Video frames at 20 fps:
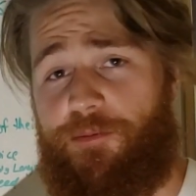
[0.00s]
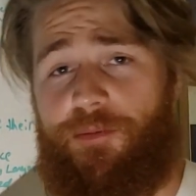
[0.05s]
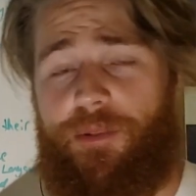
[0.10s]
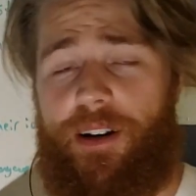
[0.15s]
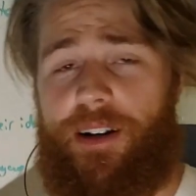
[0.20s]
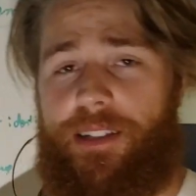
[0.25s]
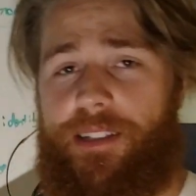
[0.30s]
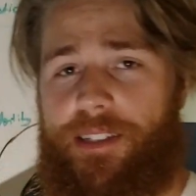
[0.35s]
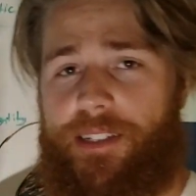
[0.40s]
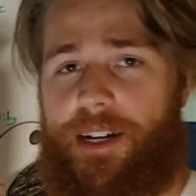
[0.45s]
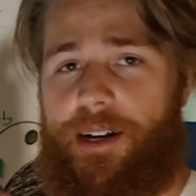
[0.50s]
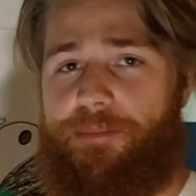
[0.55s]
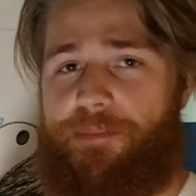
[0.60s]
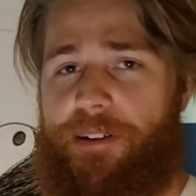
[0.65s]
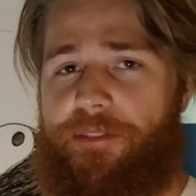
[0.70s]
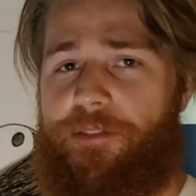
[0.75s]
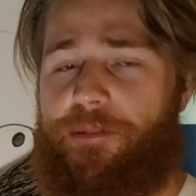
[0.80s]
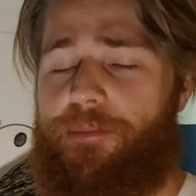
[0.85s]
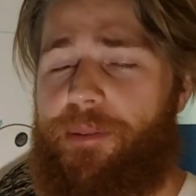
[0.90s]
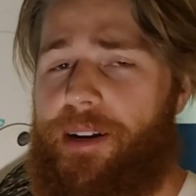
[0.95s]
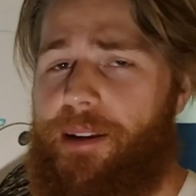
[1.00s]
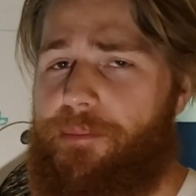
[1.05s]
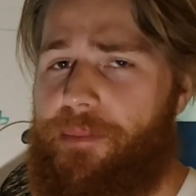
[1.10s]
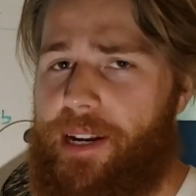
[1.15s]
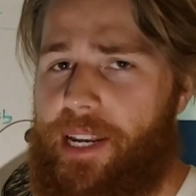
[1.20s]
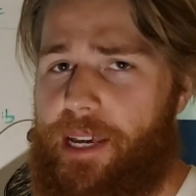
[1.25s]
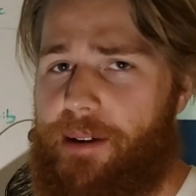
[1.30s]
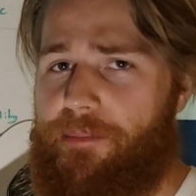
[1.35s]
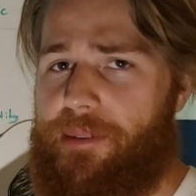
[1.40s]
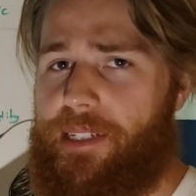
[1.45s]
What's up, everybody? My
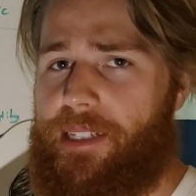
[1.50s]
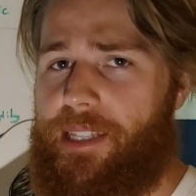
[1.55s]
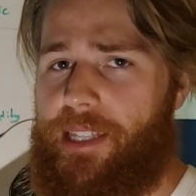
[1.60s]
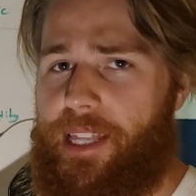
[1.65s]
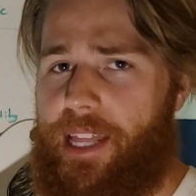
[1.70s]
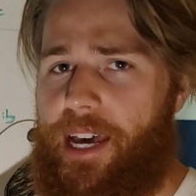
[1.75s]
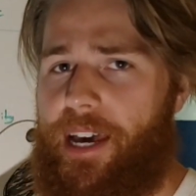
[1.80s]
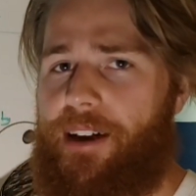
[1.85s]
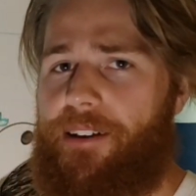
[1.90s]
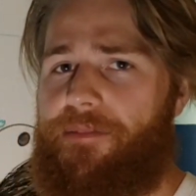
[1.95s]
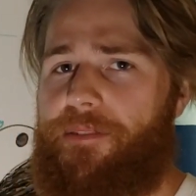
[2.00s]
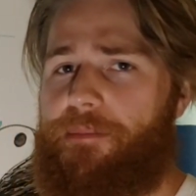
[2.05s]
name is Lev.